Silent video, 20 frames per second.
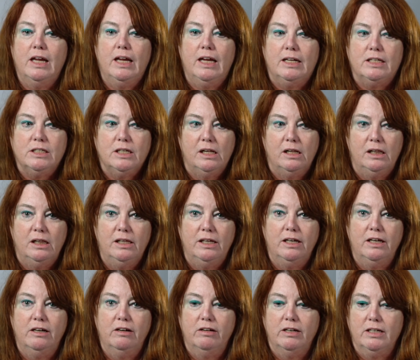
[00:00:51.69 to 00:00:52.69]
it's
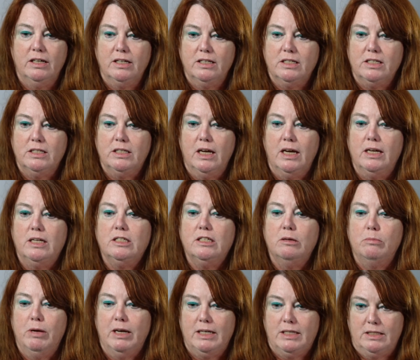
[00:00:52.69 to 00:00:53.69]
clear and concise
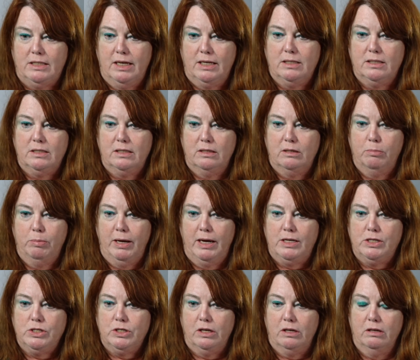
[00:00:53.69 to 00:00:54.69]
and makes sense to the
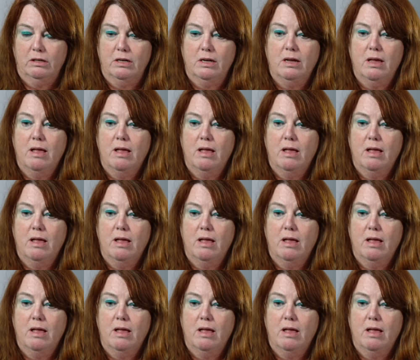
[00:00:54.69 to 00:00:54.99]
patient.